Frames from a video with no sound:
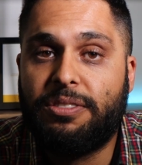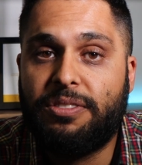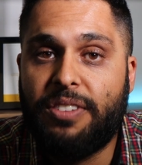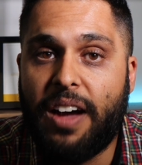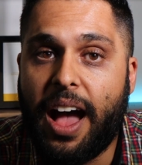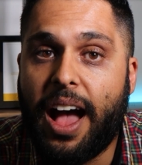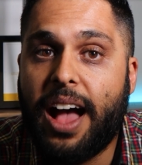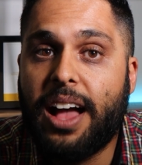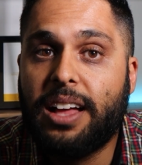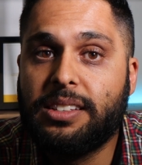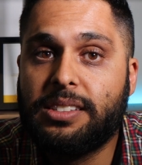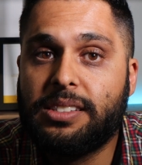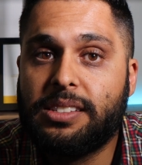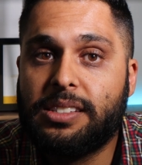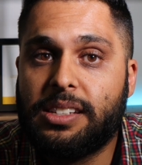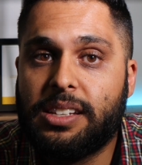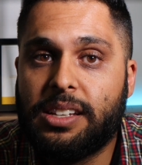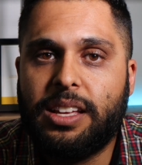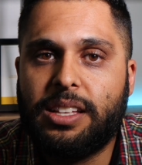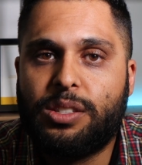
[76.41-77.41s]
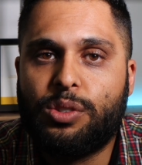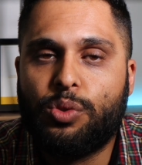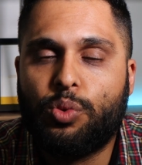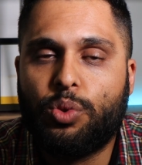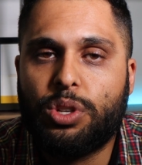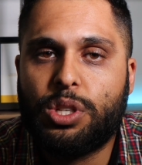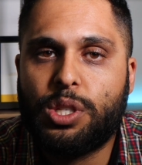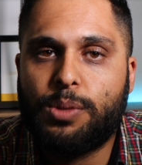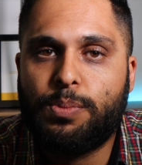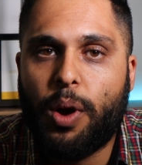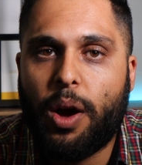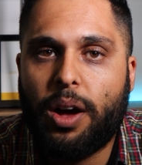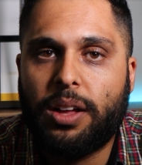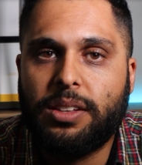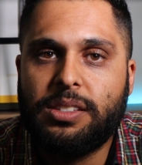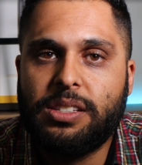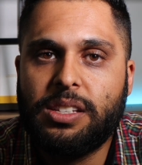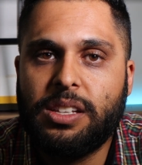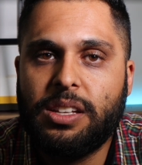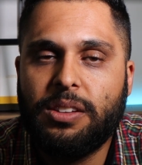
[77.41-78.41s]
fast, it's
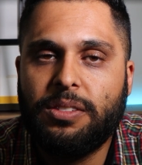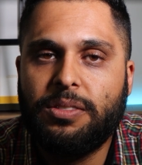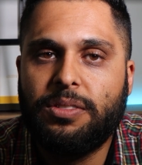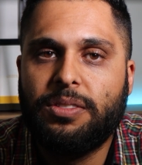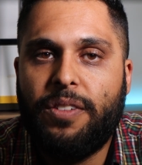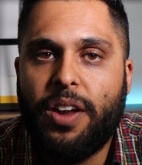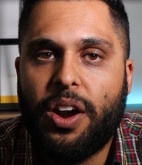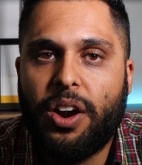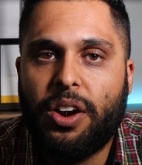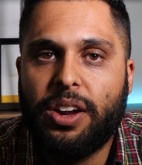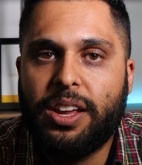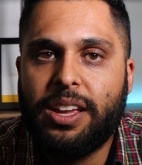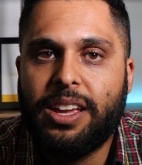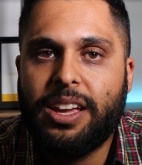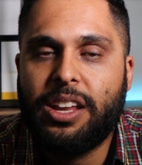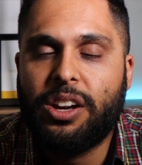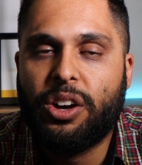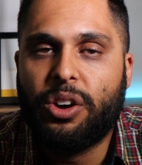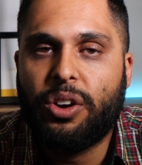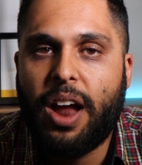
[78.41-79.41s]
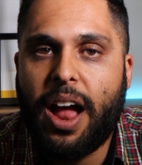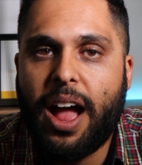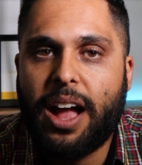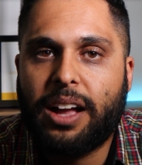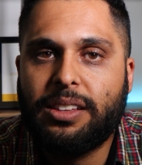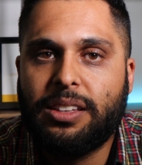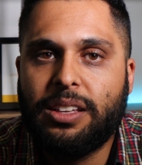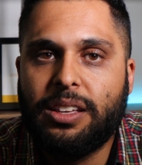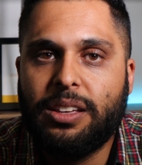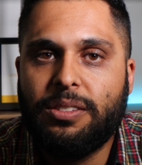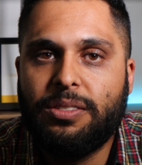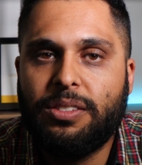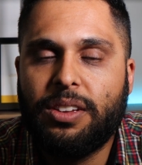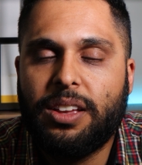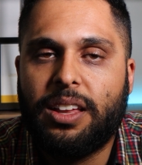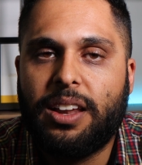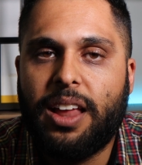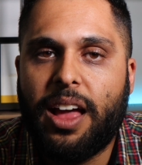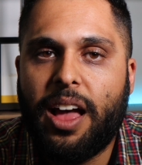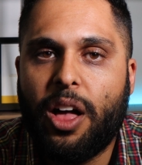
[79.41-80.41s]
responsive, very interactive.
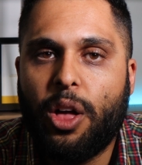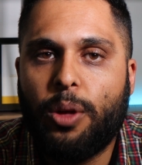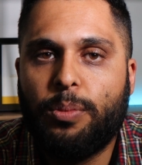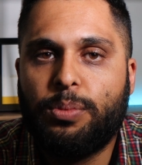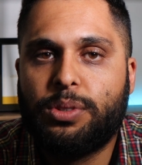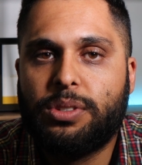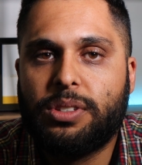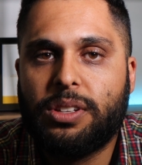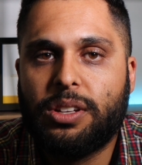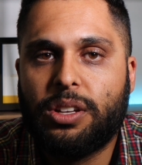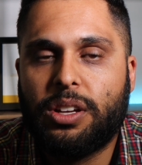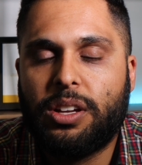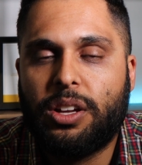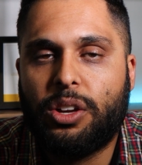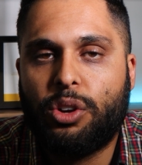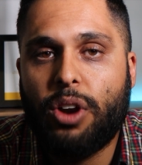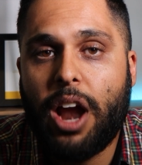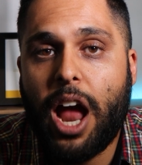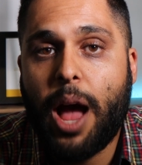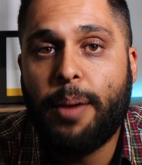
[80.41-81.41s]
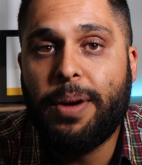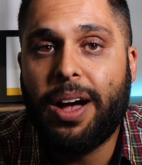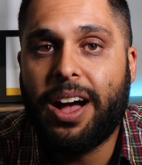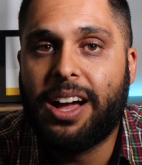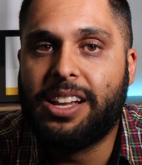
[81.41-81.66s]
It helps grab